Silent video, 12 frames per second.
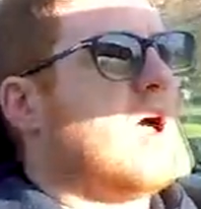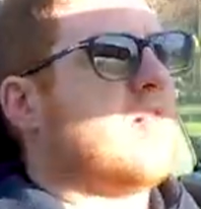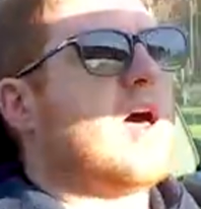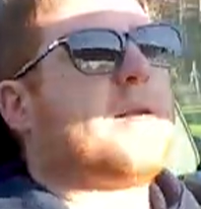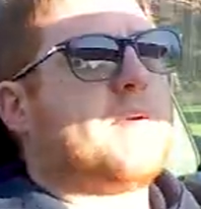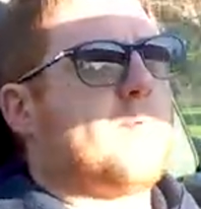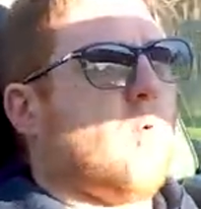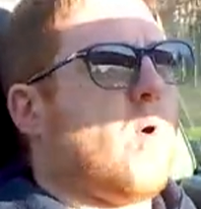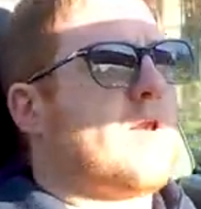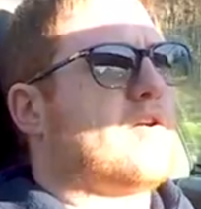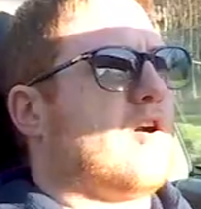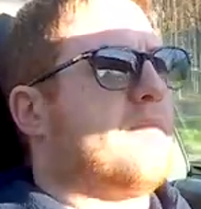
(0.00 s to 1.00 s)
lot of people
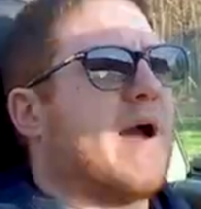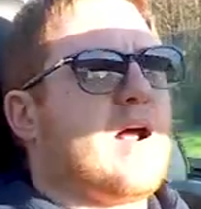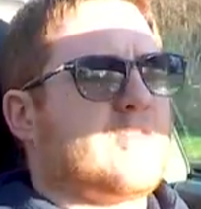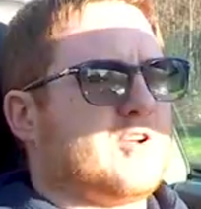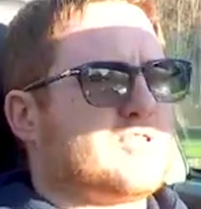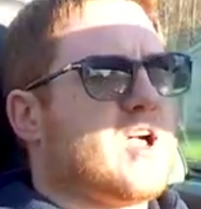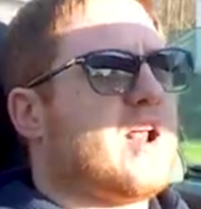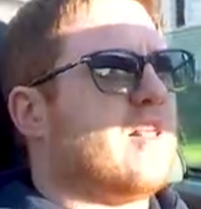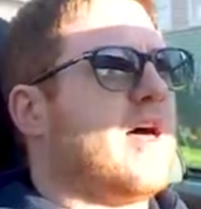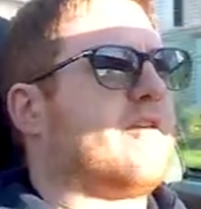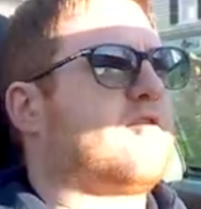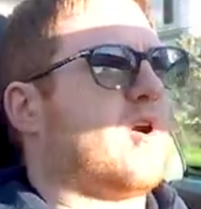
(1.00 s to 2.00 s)
wonder about, and there's not a
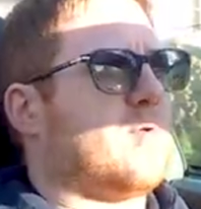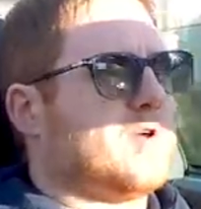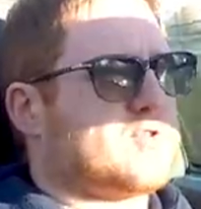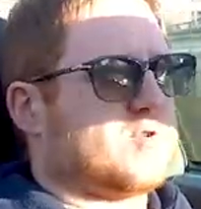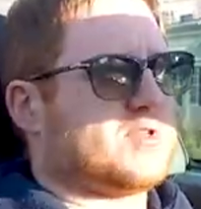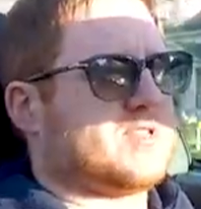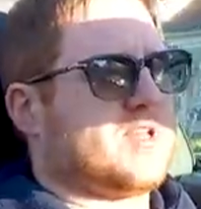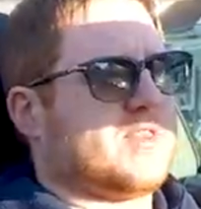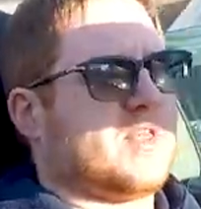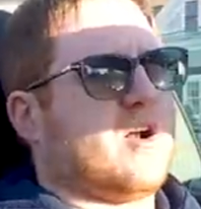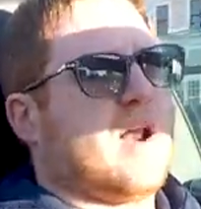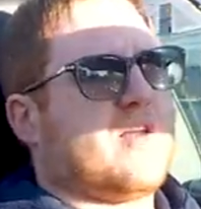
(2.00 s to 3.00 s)
lot of great resources on
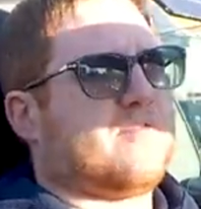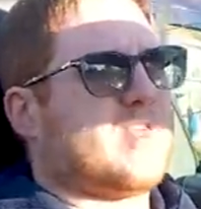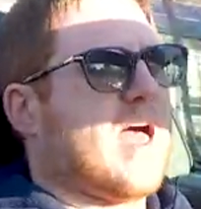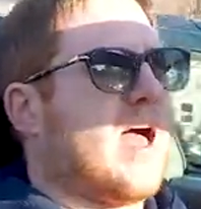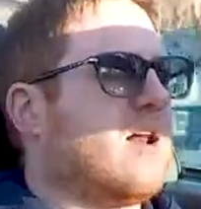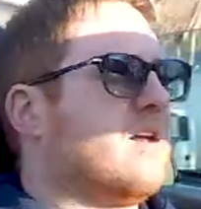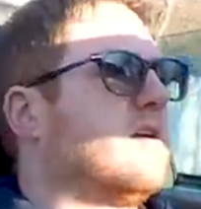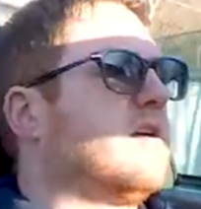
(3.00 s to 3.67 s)
the internet for that.